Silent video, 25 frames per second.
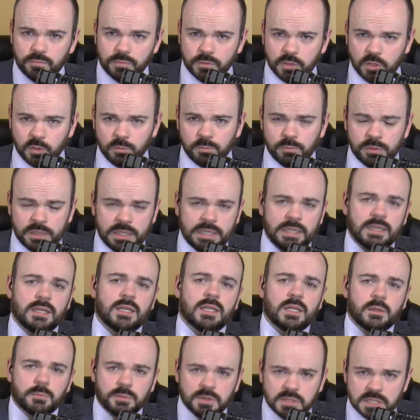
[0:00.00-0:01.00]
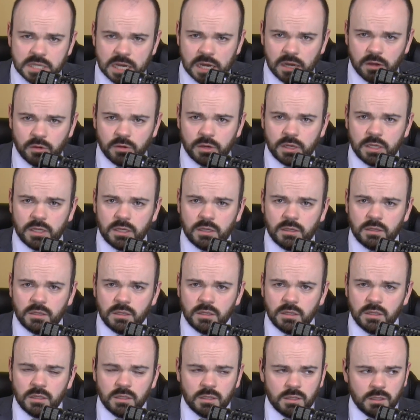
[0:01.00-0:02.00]
Compete, libertarian,
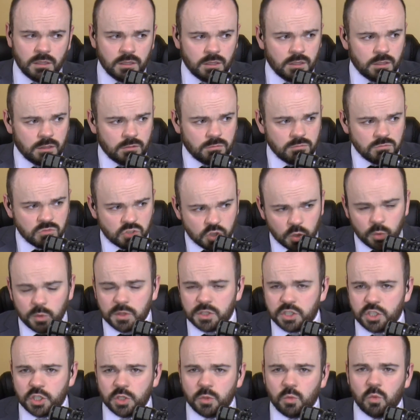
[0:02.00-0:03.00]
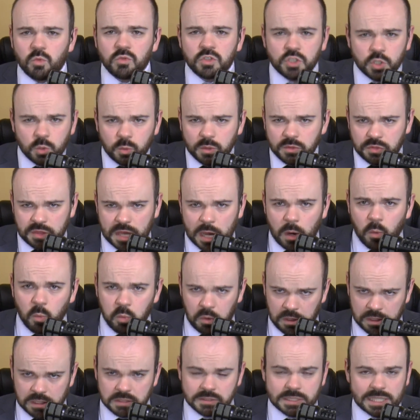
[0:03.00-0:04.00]
do what thou
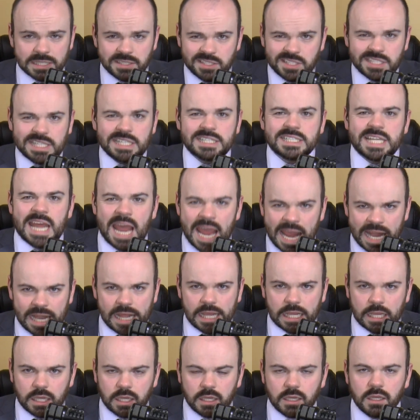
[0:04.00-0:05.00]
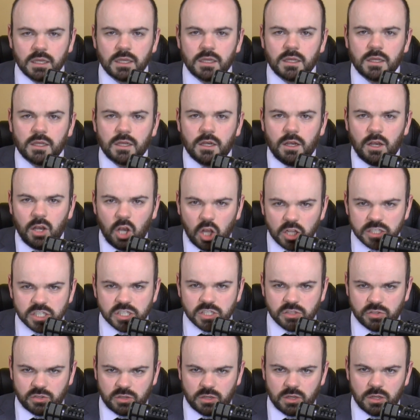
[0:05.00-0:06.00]
wilt. That's satanic
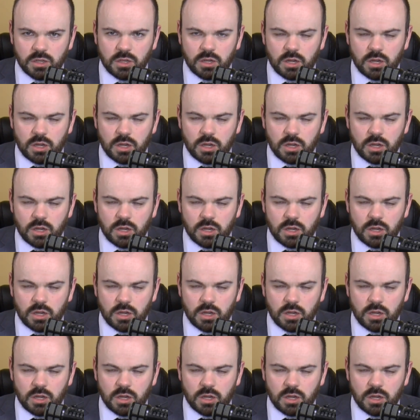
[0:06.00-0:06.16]
lust.